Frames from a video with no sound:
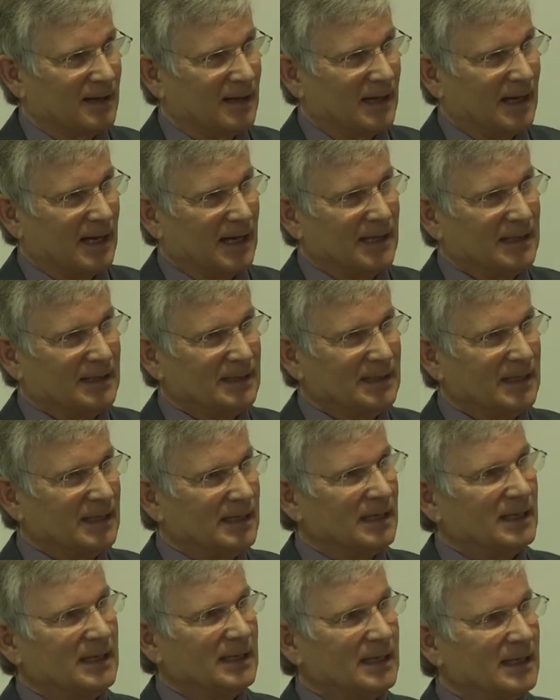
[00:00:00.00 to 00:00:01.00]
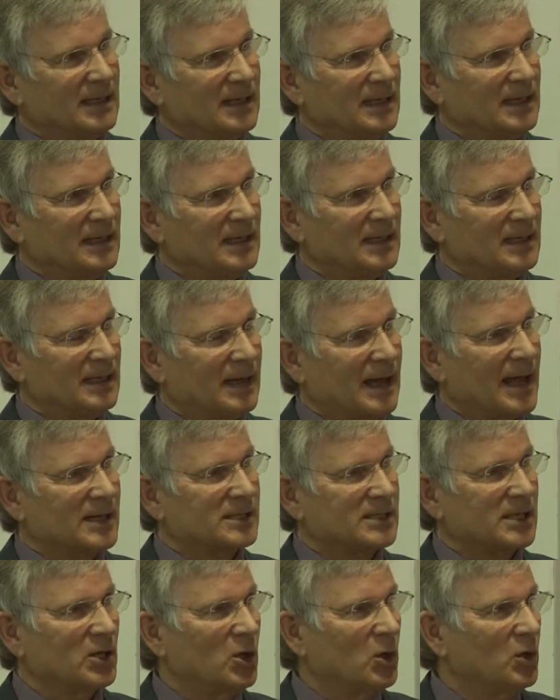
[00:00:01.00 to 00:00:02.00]
I need,
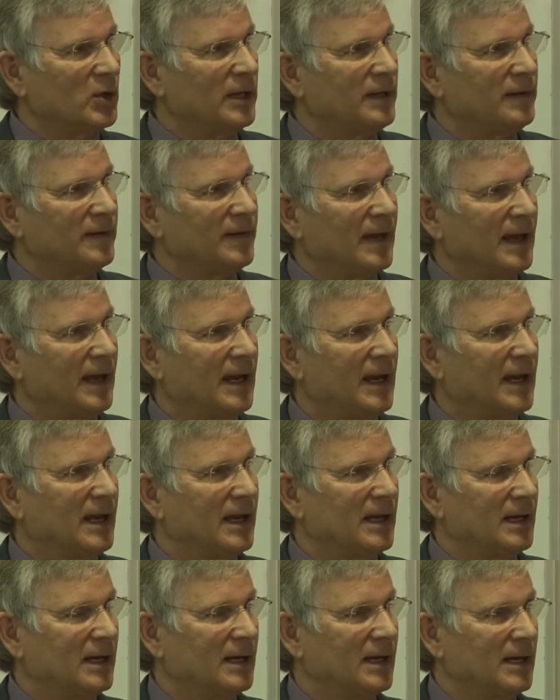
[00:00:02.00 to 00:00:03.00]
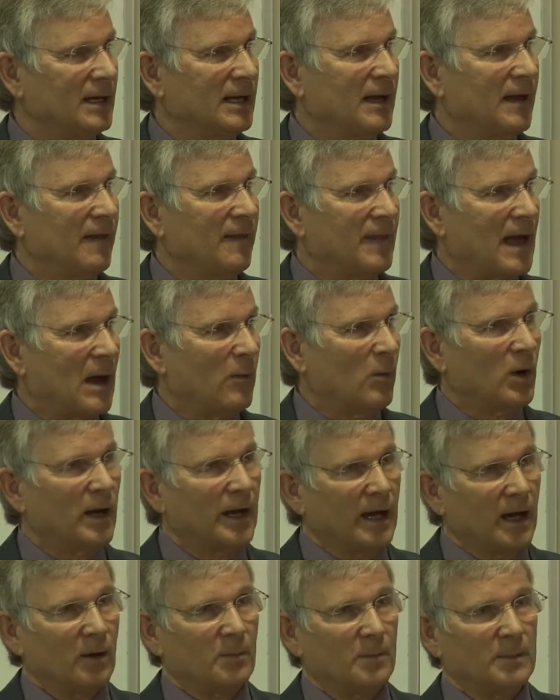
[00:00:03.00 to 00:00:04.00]
that's the only thing that will
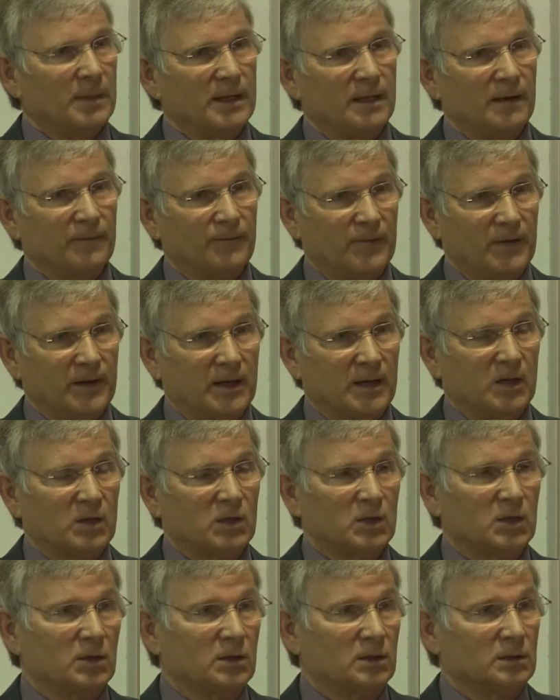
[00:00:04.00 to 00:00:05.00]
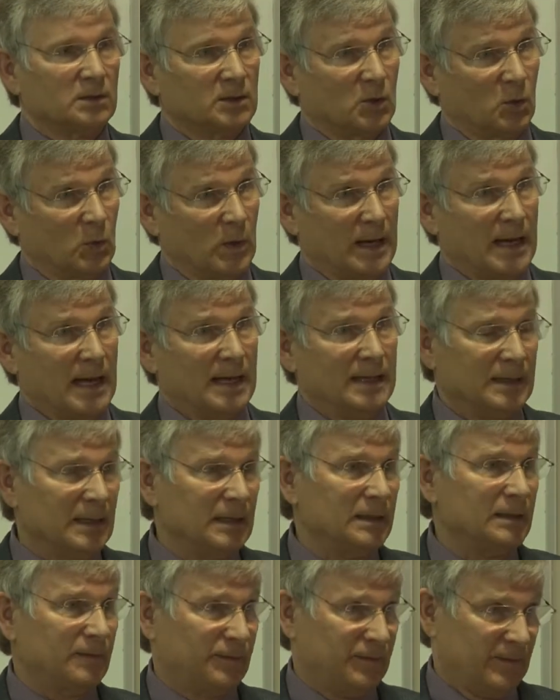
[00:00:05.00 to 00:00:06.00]
help me to feel the way I
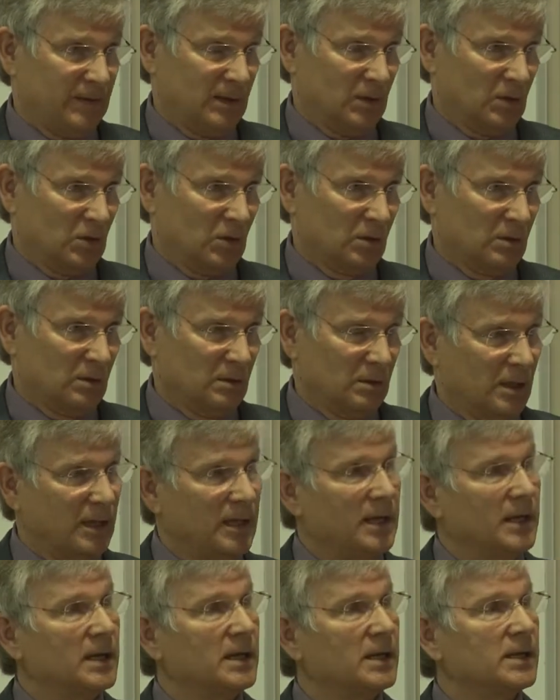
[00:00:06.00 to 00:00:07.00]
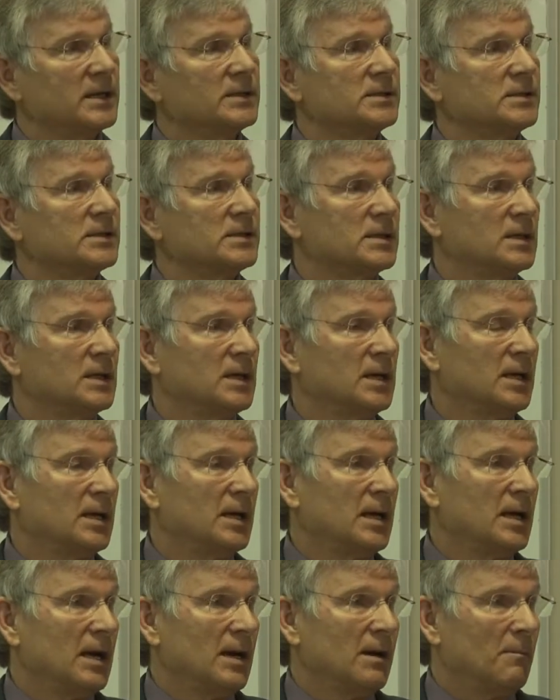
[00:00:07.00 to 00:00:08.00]
need to feel is
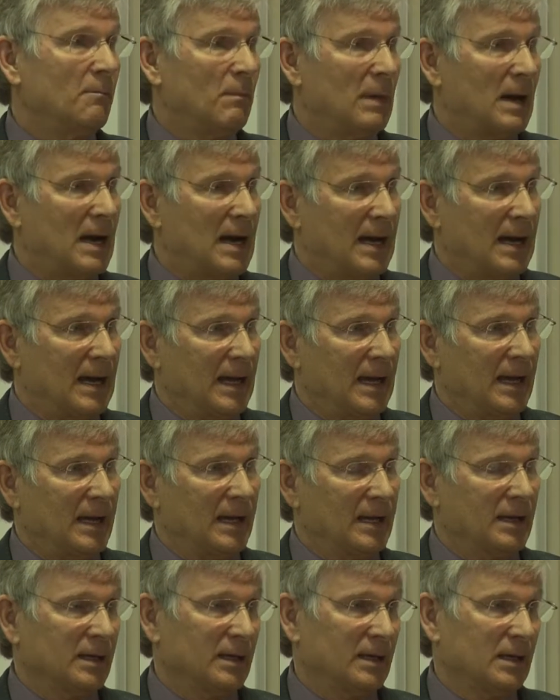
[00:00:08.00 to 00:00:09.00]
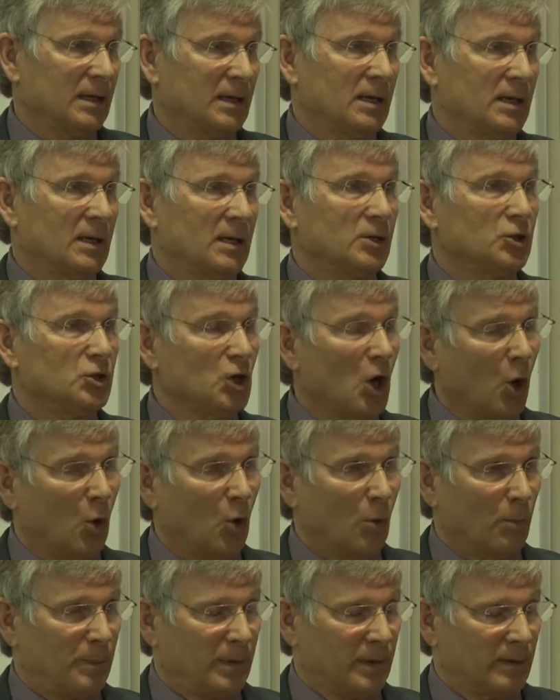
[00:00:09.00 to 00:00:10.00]
my dope.